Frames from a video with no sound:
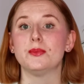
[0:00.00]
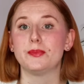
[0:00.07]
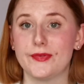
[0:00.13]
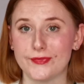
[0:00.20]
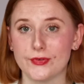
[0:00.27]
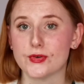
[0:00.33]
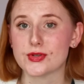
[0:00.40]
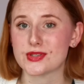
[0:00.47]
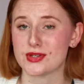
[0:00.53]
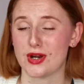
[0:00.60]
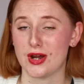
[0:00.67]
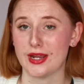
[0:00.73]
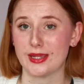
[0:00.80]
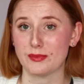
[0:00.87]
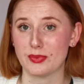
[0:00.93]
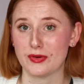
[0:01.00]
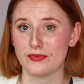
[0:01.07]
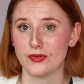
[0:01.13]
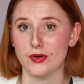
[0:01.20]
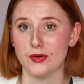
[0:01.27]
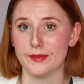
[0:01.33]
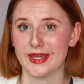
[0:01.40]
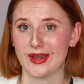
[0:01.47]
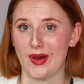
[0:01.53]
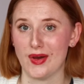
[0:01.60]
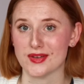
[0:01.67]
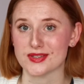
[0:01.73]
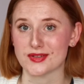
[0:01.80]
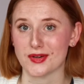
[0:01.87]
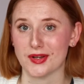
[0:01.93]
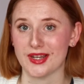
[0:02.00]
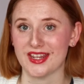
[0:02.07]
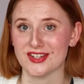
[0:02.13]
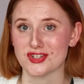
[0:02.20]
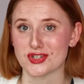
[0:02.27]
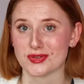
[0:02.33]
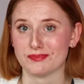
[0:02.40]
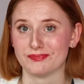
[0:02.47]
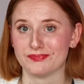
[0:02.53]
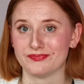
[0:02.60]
before starting performing arts college.